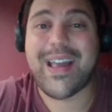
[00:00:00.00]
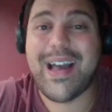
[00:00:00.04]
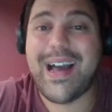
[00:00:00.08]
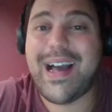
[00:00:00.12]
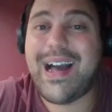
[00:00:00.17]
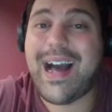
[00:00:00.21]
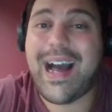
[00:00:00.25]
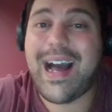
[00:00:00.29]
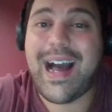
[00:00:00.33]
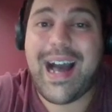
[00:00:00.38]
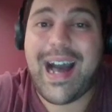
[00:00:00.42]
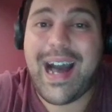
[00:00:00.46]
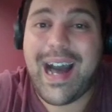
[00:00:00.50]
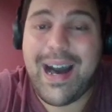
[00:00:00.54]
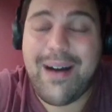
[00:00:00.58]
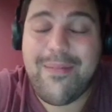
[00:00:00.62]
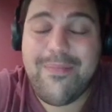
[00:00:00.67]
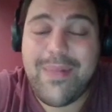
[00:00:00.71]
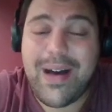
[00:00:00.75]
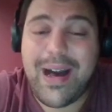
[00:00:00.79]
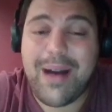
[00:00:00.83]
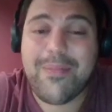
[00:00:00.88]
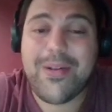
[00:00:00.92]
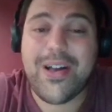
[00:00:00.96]

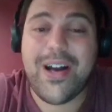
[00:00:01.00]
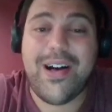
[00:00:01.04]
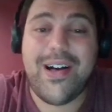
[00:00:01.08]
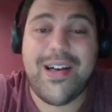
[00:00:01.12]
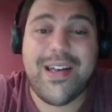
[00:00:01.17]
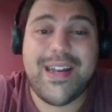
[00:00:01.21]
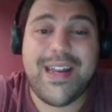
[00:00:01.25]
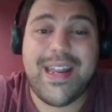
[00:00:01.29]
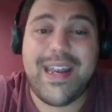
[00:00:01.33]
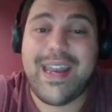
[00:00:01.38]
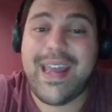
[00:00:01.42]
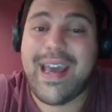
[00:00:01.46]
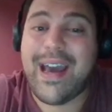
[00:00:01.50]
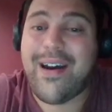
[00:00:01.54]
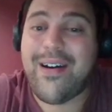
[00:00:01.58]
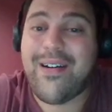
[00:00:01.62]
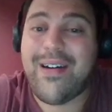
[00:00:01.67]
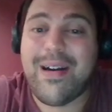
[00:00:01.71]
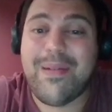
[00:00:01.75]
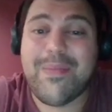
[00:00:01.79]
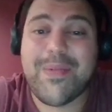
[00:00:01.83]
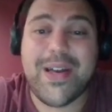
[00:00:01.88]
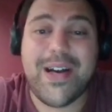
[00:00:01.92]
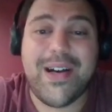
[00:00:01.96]
I'm calling it
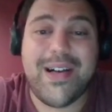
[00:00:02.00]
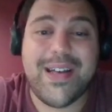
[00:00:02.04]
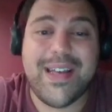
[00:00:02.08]
now.